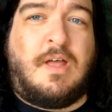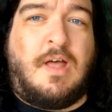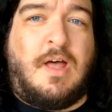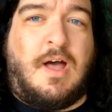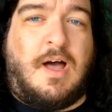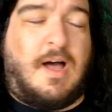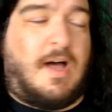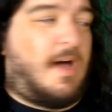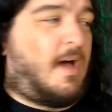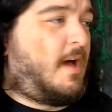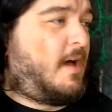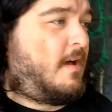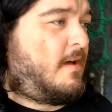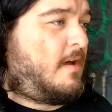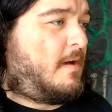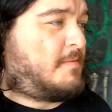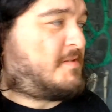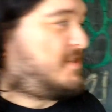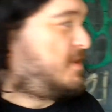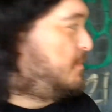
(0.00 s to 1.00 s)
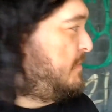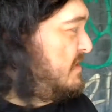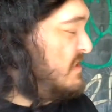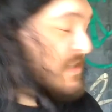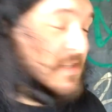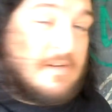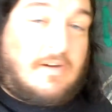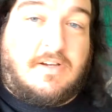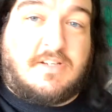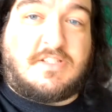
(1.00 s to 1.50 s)
I'm still missing the
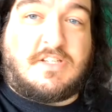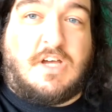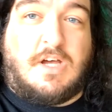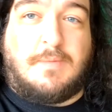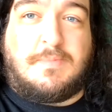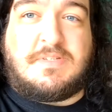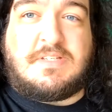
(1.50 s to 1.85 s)
ice types,